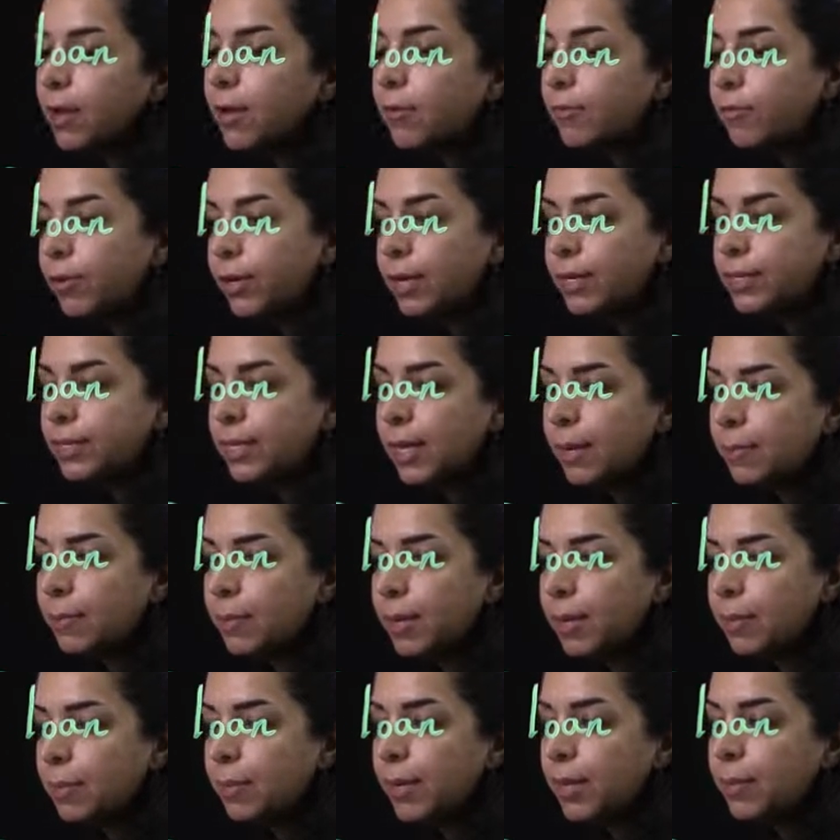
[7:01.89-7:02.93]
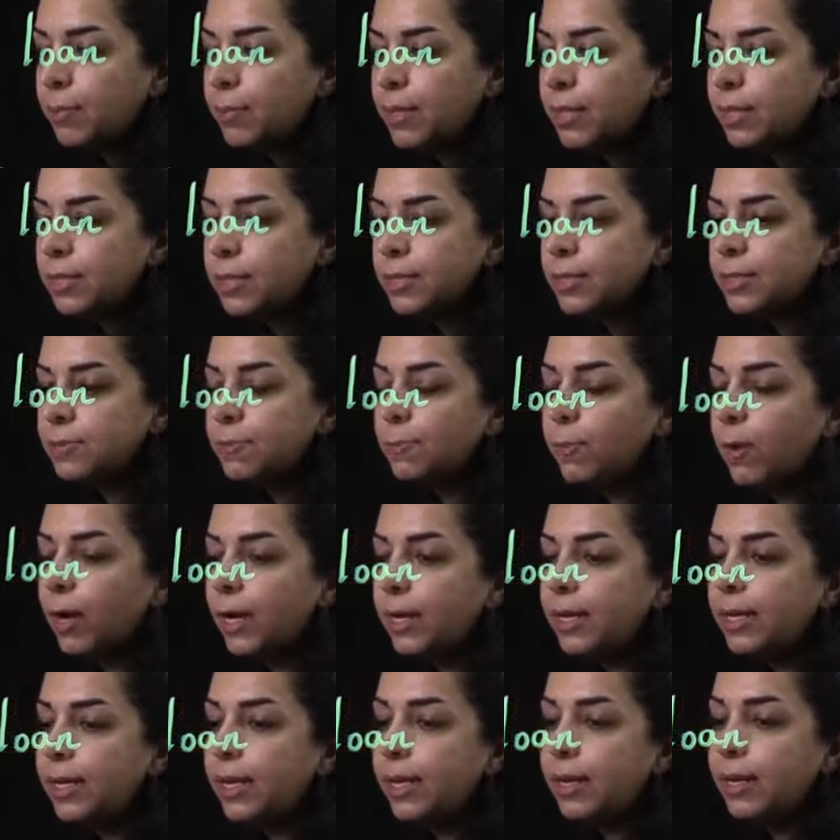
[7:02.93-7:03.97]
For example, maybe it is
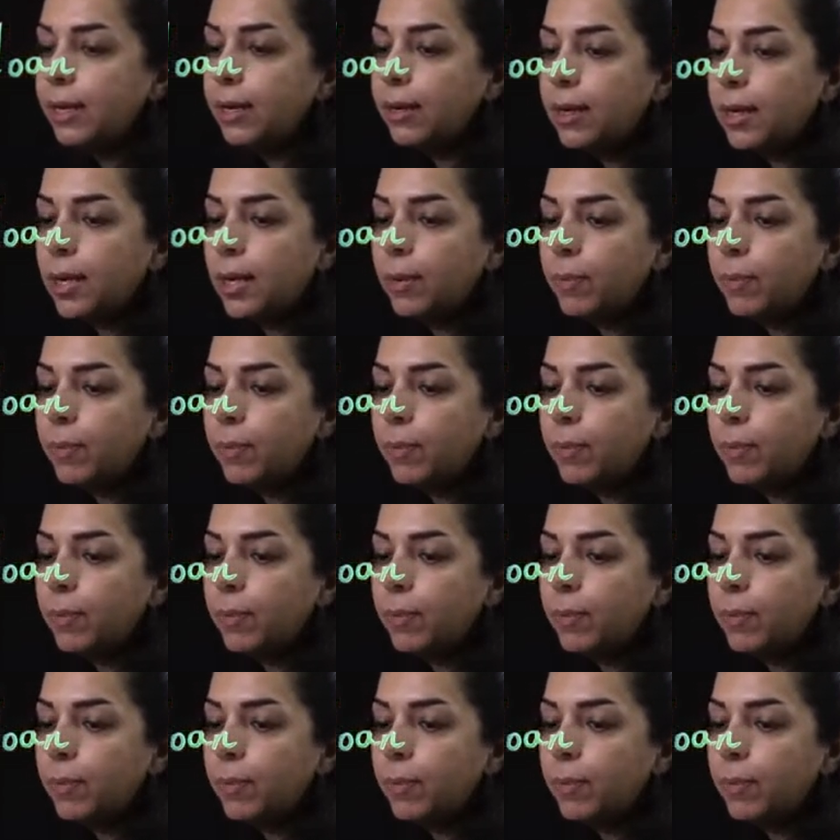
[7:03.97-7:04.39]
1 year,